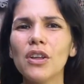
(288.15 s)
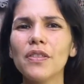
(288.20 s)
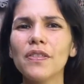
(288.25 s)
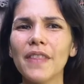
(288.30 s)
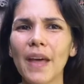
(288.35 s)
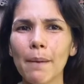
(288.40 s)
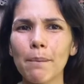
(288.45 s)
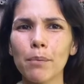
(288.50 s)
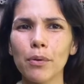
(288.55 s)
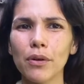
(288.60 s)

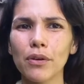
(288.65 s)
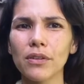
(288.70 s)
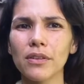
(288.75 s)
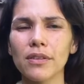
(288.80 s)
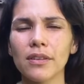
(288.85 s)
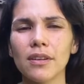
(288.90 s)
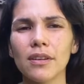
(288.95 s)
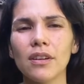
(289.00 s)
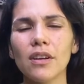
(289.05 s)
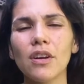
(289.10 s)
That
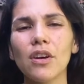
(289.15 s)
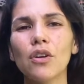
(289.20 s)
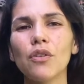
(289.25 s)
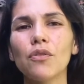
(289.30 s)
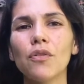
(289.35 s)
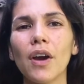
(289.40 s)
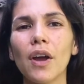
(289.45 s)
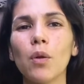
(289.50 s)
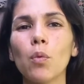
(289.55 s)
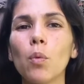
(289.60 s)
person.
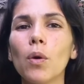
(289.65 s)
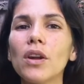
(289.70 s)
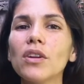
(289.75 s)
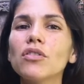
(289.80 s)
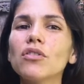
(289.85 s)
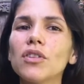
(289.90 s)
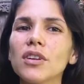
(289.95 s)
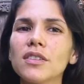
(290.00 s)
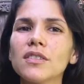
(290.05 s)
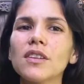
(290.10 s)
Find one
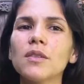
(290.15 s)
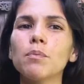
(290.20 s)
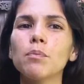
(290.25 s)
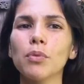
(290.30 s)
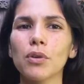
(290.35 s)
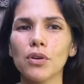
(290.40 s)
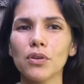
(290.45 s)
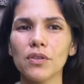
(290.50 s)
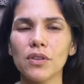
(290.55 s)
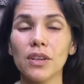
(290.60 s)
trusted
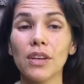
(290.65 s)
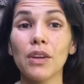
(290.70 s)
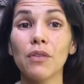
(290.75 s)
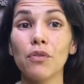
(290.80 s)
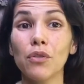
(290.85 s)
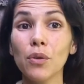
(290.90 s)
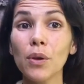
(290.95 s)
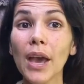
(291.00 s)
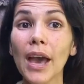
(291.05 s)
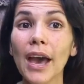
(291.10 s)
person
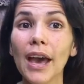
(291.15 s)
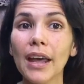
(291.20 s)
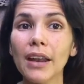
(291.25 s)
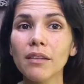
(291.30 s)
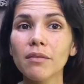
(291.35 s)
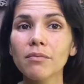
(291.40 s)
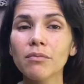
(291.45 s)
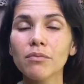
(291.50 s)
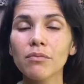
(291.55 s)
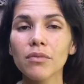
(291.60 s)
if you
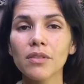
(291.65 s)
can.